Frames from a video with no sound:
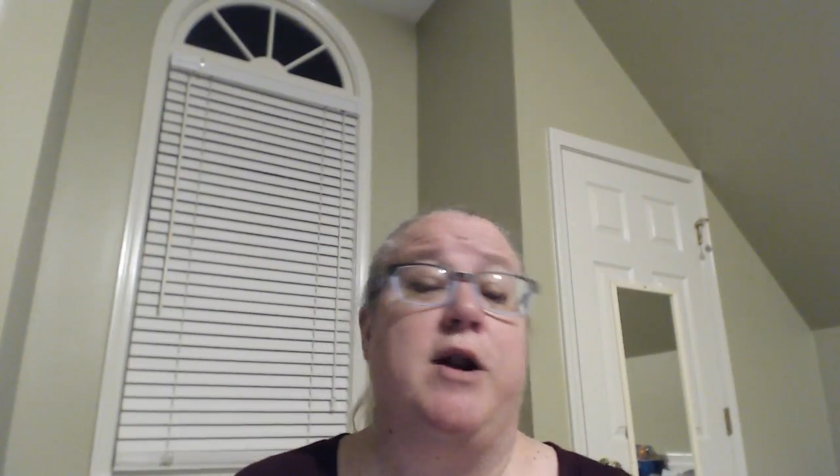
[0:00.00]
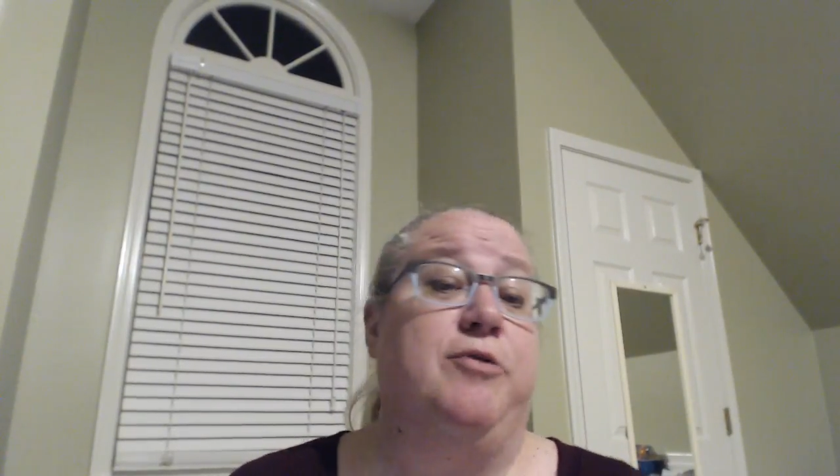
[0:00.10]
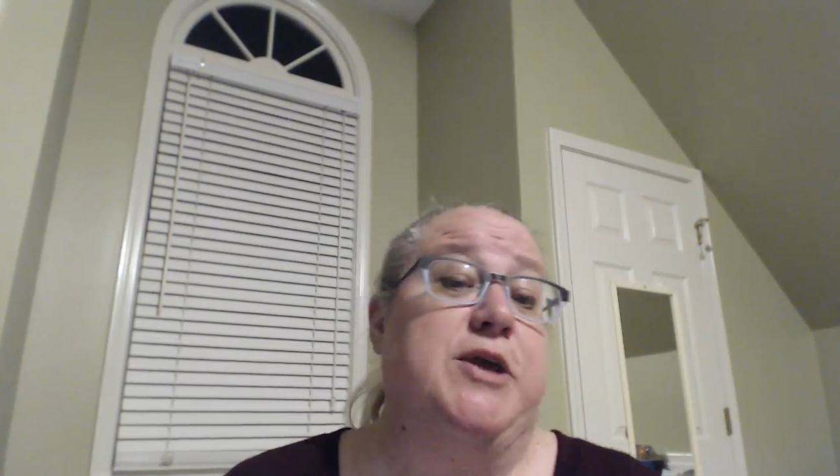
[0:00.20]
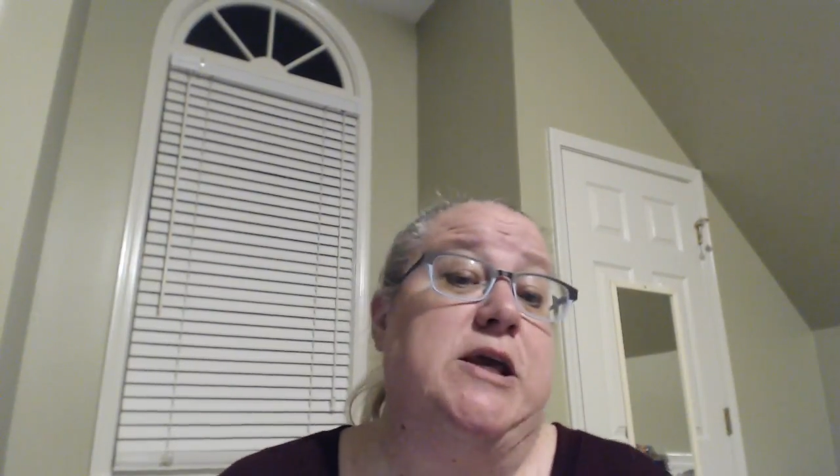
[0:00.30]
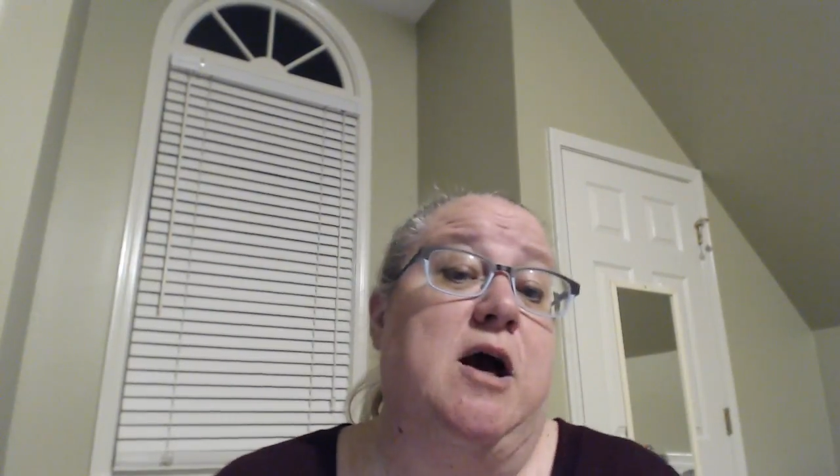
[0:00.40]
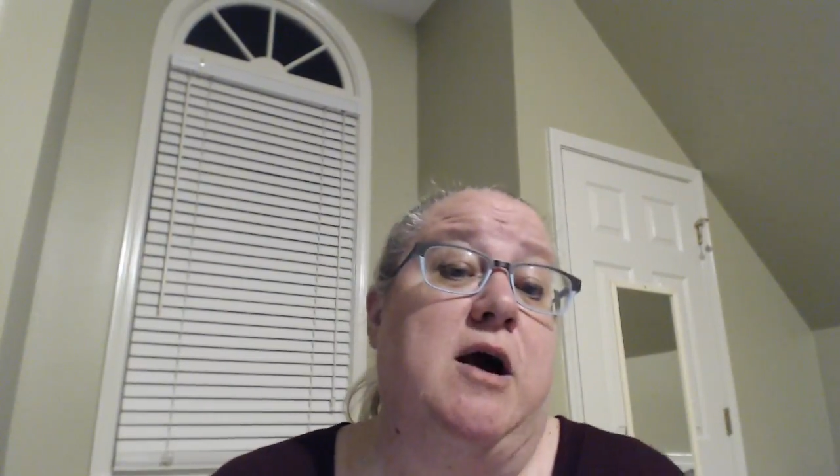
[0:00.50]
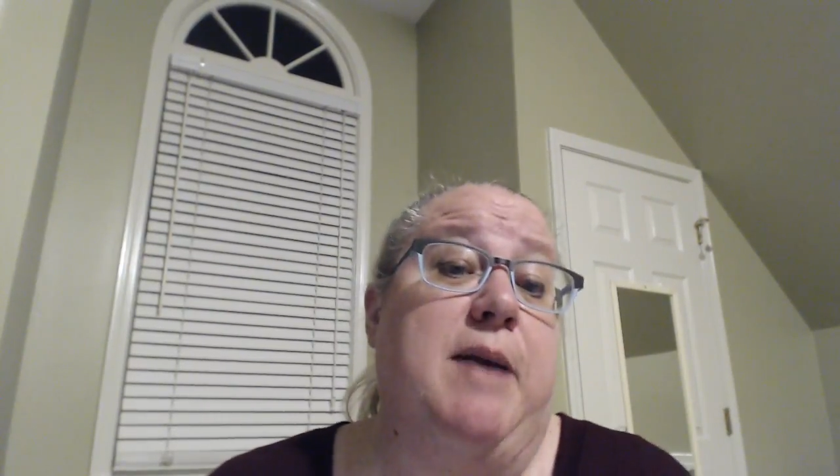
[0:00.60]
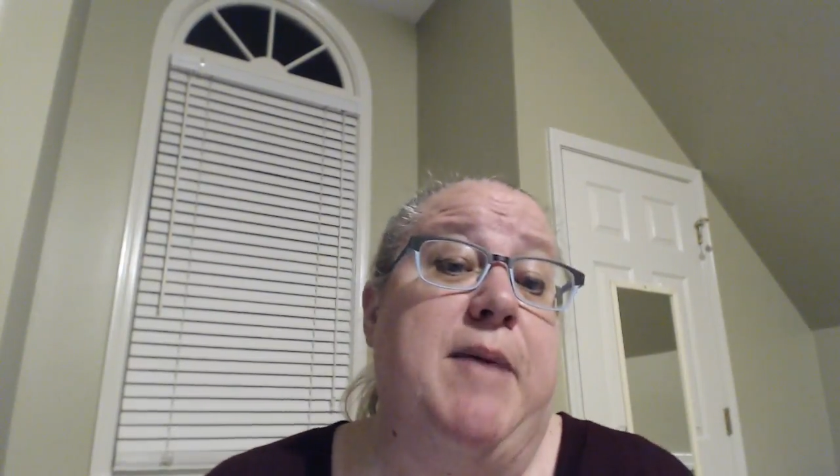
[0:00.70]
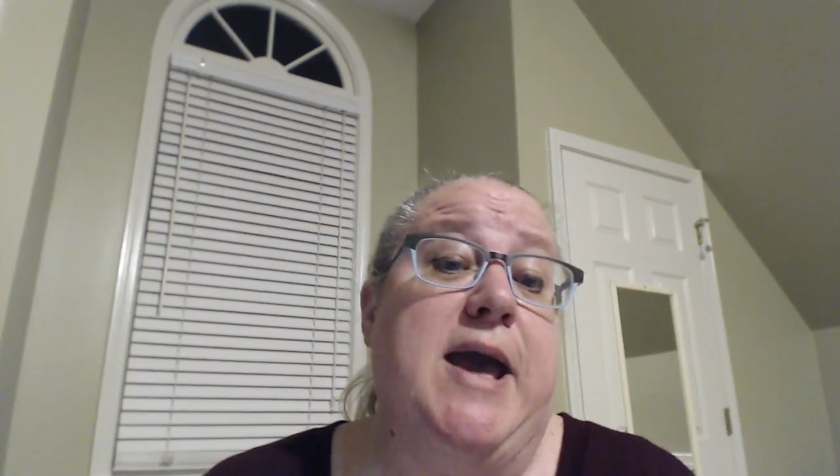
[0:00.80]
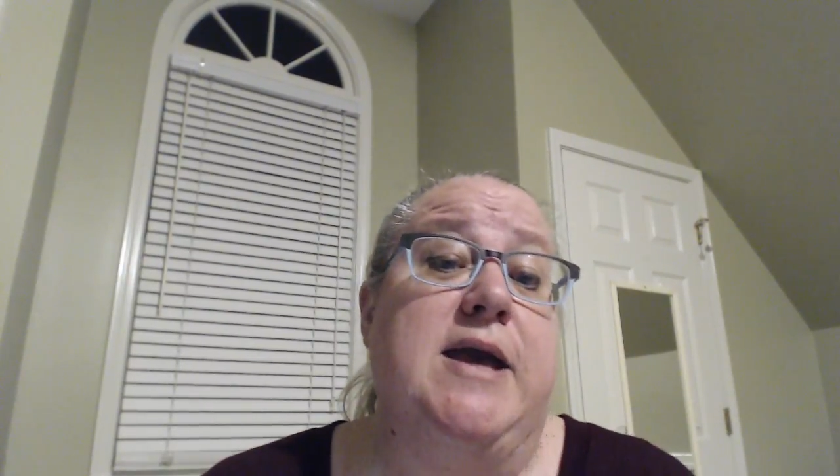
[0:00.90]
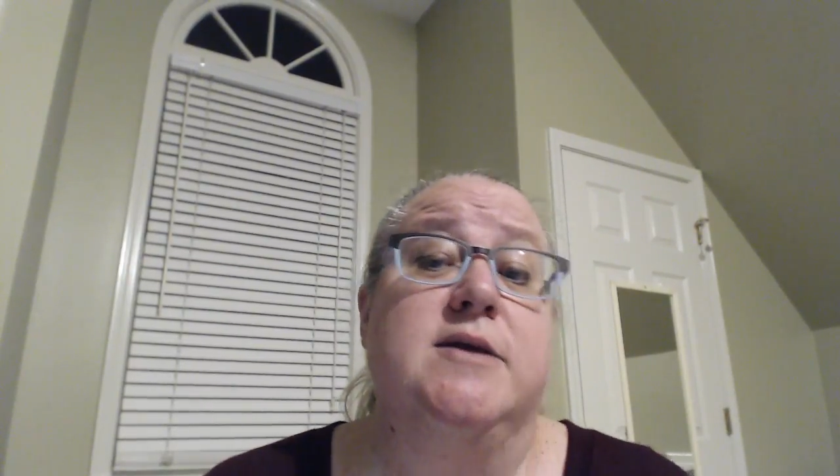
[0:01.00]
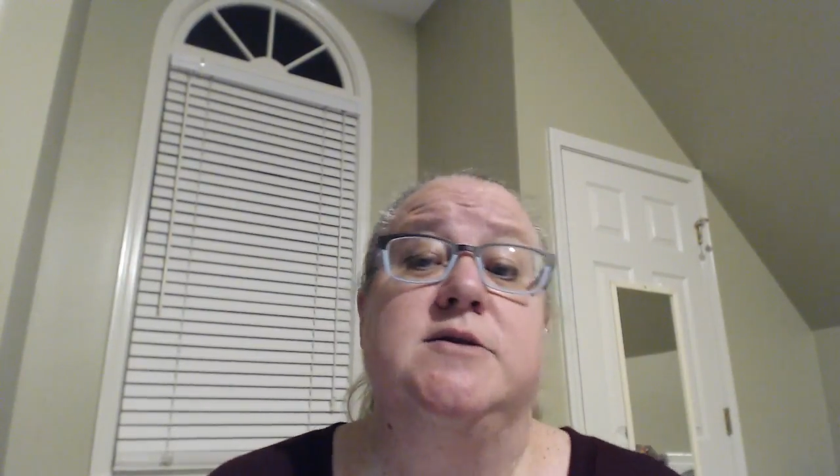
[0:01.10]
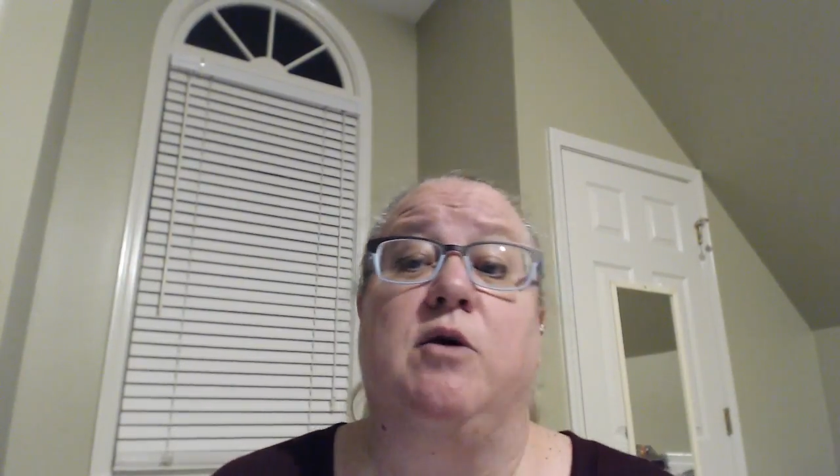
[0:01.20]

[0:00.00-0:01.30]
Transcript: I don't think Young M.A. is